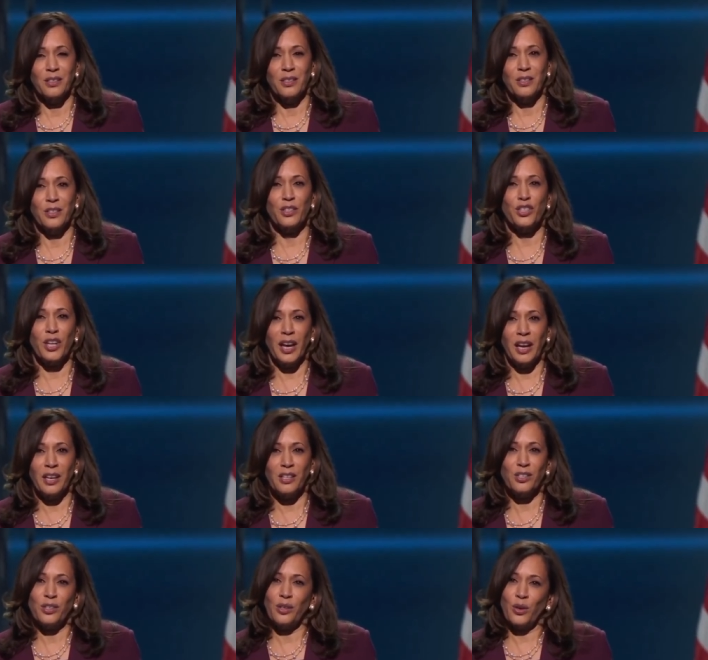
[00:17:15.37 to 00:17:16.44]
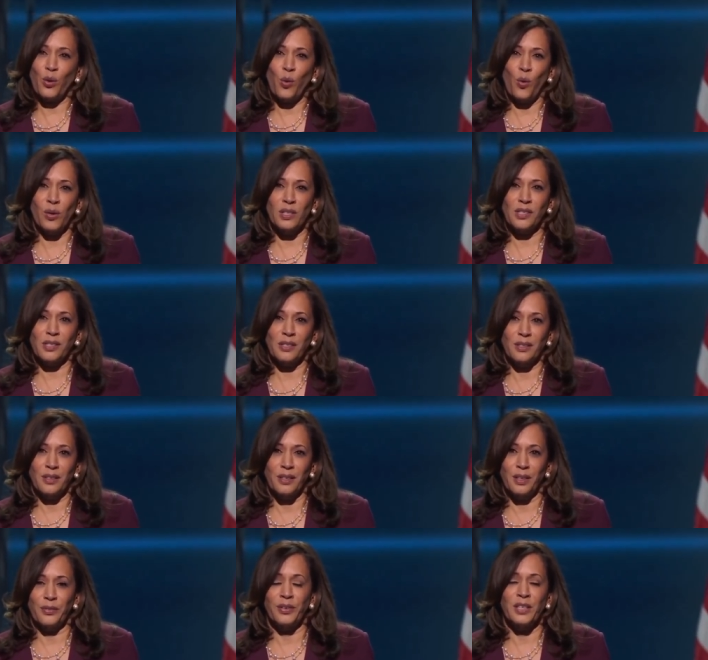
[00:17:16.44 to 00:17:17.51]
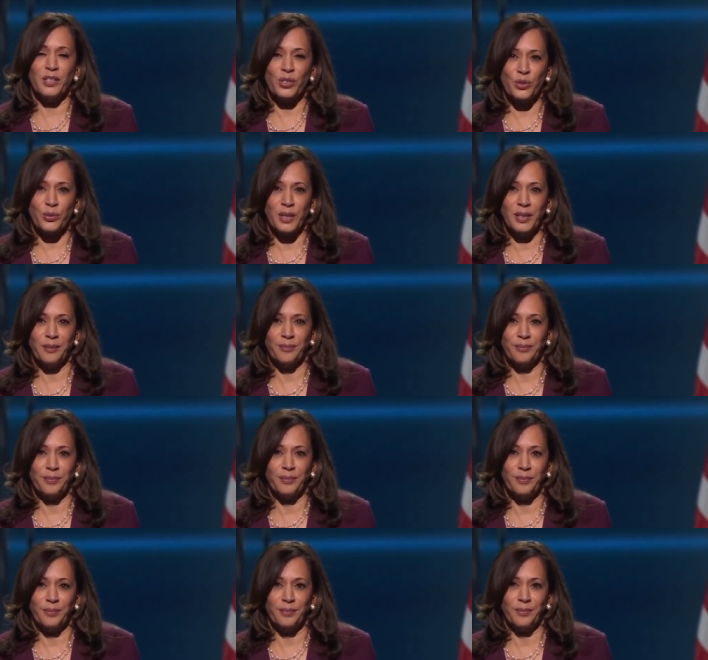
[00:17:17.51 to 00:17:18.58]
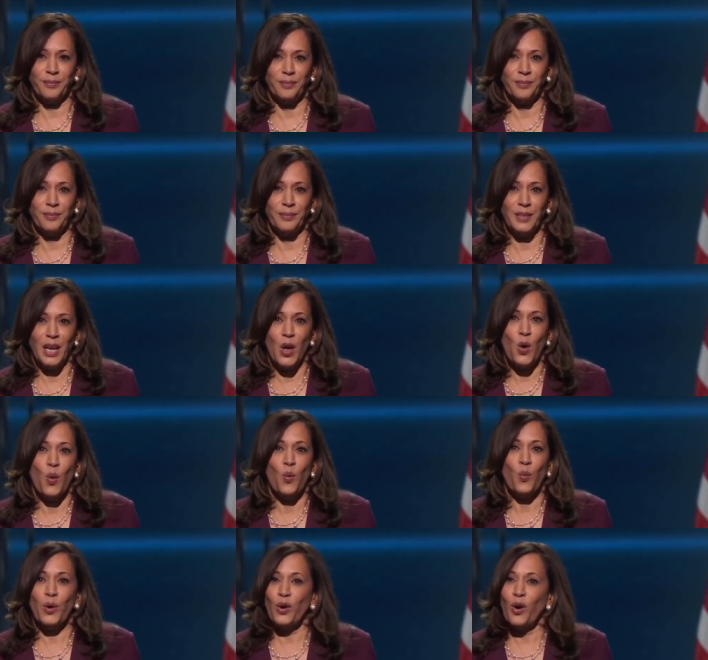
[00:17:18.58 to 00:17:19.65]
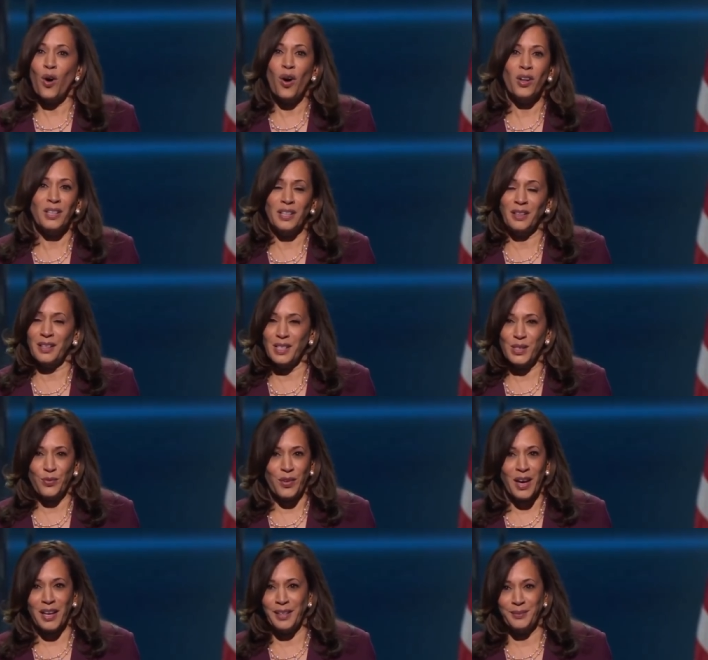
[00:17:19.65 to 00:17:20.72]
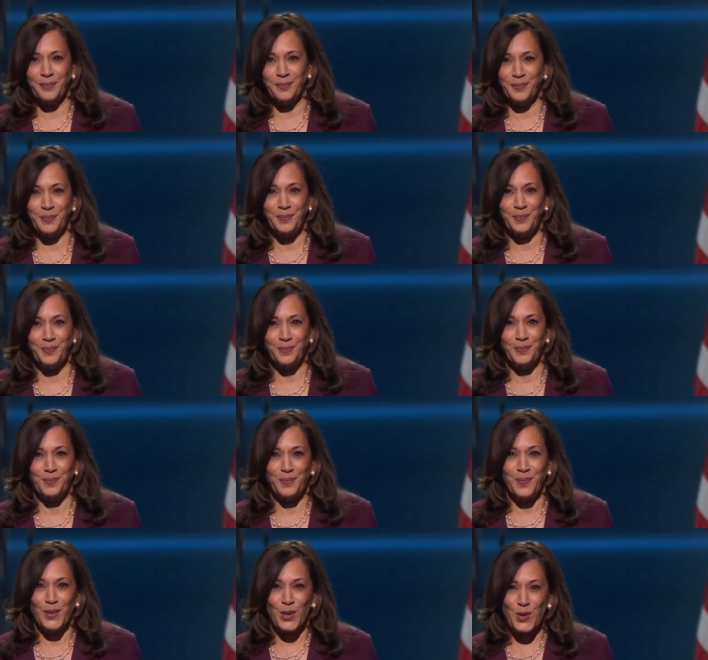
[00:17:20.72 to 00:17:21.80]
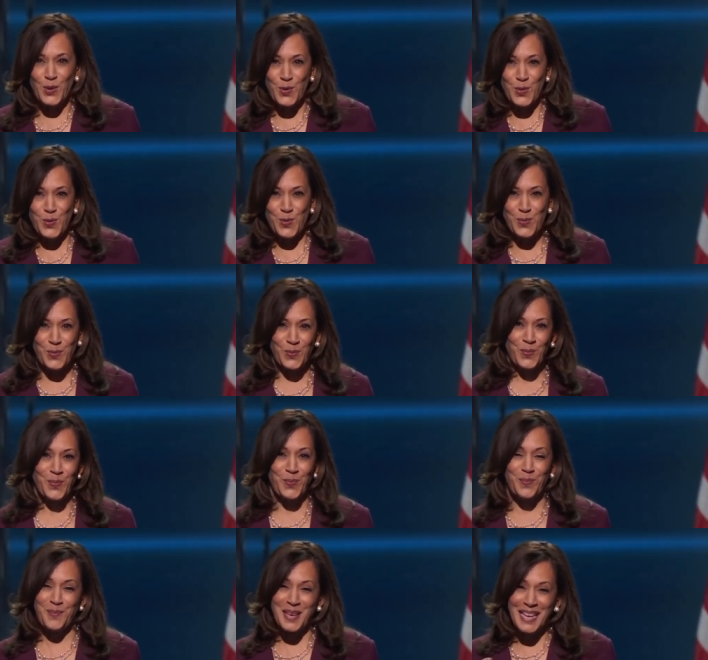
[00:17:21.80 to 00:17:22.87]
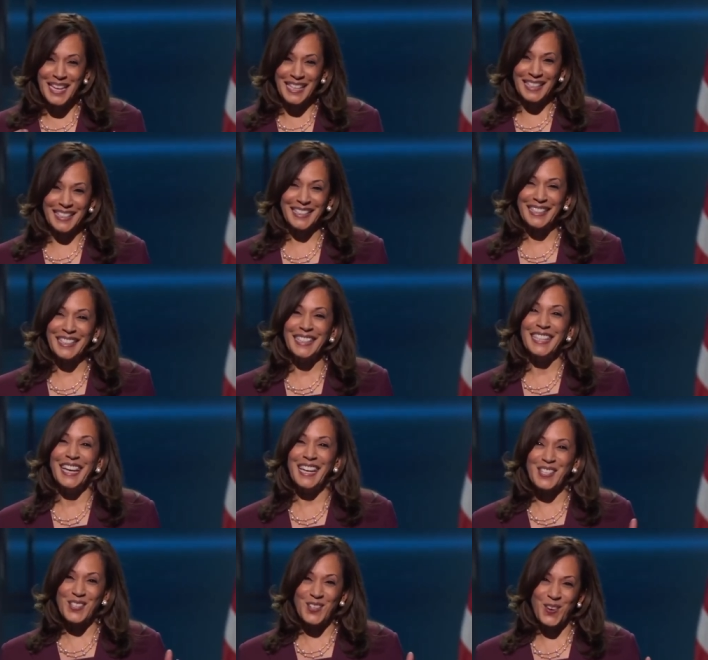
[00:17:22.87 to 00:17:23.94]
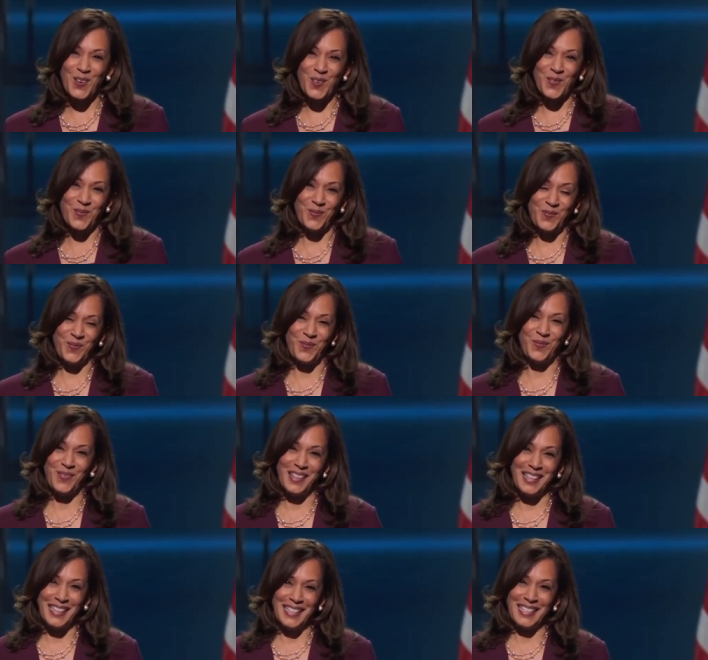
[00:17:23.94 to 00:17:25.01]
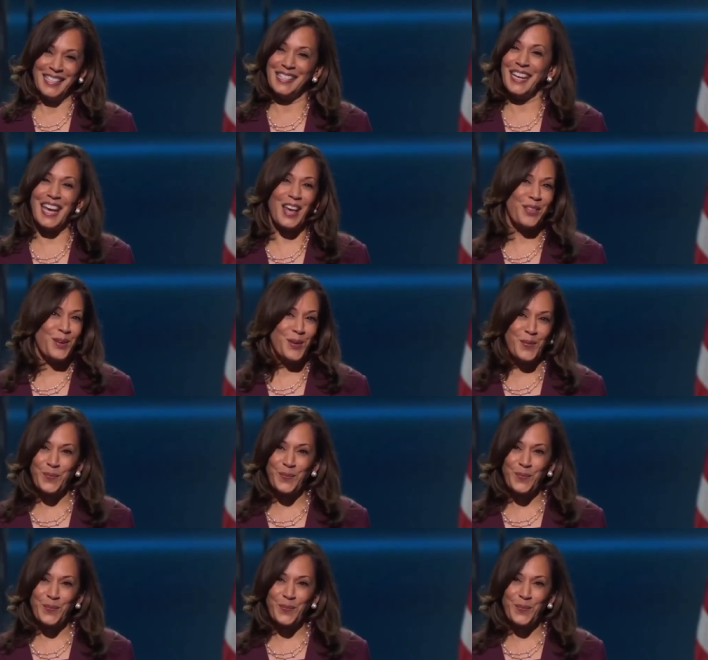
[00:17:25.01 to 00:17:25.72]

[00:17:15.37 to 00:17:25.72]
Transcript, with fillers: to change the course of history. We're all in this fight. You, me, and Joe together.